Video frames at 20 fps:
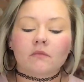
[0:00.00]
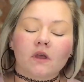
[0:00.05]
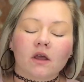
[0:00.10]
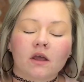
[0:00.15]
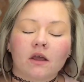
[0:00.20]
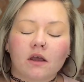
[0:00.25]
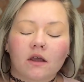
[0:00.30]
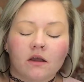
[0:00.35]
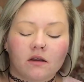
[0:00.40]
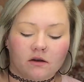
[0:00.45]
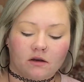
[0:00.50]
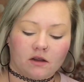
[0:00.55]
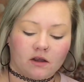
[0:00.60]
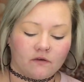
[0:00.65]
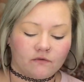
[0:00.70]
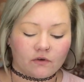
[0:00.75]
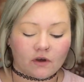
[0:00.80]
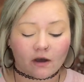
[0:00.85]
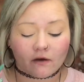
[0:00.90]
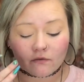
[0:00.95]
And
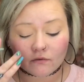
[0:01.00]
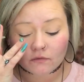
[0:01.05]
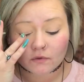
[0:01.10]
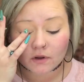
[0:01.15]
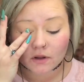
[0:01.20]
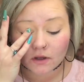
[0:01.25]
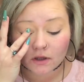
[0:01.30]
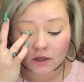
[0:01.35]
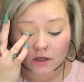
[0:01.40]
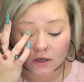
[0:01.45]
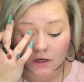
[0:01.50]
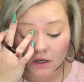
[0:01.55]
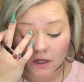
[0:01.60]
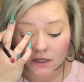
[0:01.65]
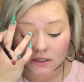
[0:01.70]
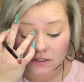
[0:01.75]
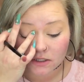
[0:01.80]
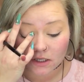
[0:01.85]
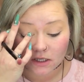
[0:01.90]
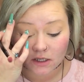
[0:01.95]
if you have really hooded
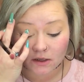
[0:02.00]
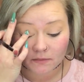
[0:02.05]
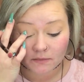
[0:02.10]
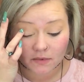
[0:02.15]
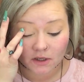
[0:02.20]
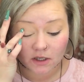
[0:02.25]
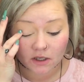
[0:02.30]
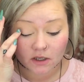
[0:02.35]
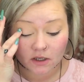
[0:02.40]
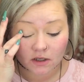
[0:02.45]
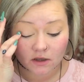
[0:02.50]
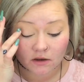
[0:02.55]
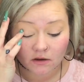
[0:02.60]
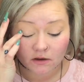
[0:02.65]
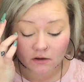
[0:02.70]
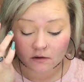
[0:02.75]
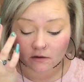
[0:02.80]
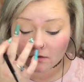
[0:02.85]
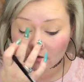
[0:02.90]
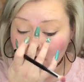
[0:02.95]
eyes like me,
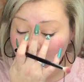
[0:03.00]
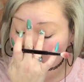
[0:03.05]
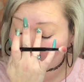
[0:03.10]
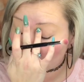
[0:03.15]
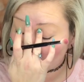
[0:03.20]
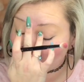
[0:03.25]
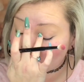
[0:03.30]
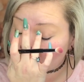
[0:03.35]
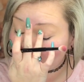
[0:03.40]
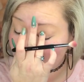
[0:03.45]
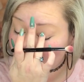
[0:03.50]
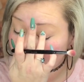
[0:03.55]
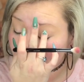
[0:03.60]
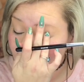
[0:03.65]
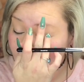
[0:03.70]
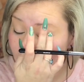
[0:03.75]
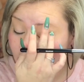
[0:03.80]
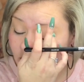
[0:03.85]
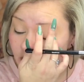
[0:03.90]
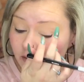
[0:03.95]

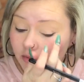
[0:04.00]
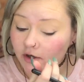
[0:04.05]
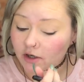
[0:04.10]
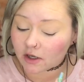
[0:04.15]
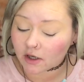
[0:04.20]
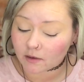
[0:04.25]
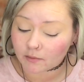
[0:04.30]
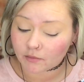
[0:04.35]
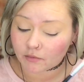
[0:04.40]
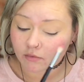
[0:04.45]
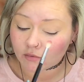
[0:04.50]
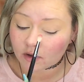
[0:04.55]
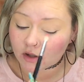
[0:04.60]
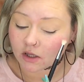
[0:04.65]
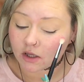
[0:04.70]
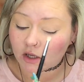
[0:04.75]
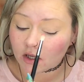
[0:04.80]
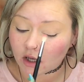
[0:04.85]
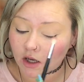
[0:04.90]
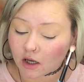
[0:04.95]
you want to bring it up
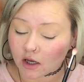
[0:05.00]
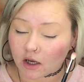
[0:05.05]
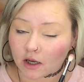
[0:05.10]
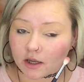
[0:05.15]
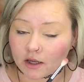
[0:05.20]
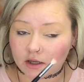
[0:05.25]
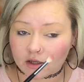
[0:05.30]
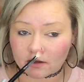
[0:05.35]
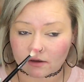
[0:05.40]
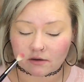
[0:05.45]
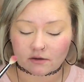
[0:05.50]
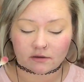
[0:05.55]
really high.